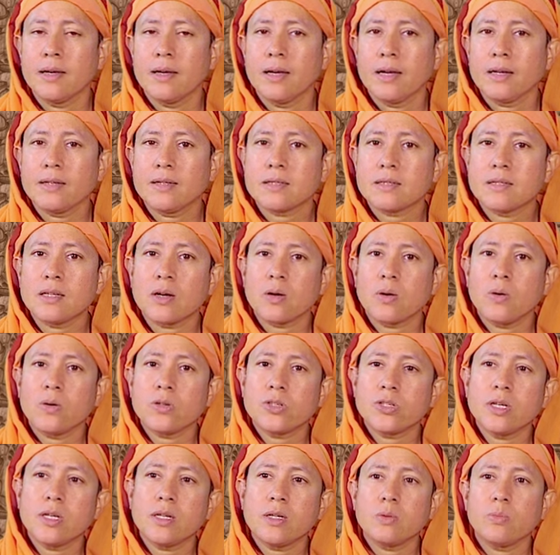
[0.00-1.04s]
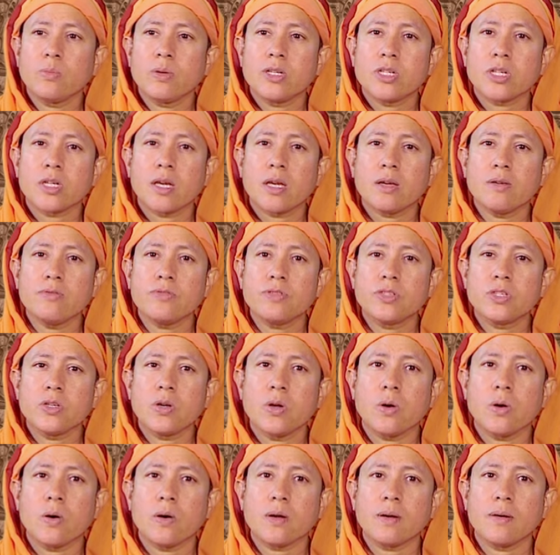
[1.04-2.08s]
It is the quotient which gives
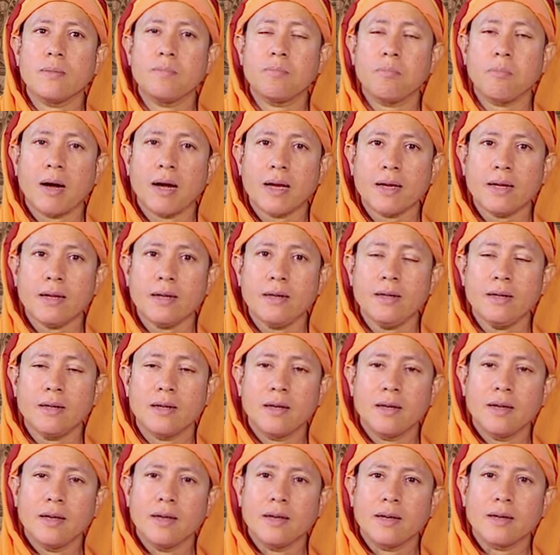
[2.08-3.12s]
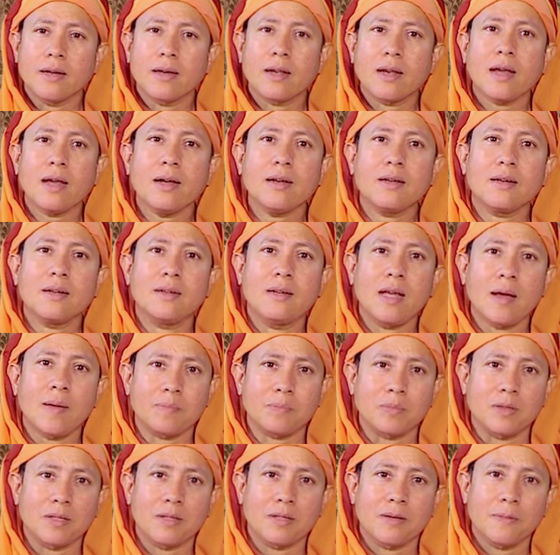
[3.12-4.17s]
your mind great
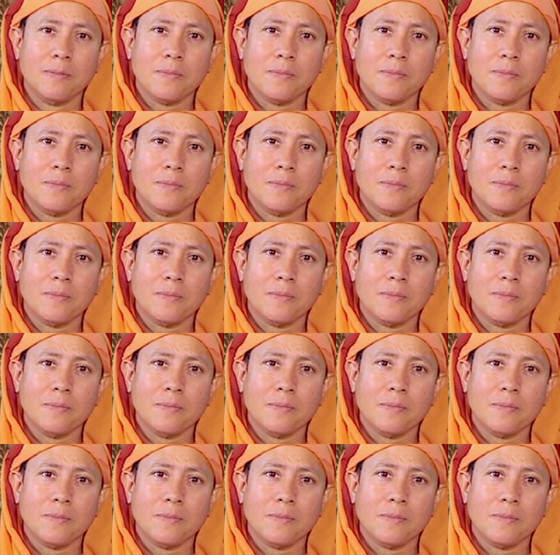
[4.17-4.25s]
depth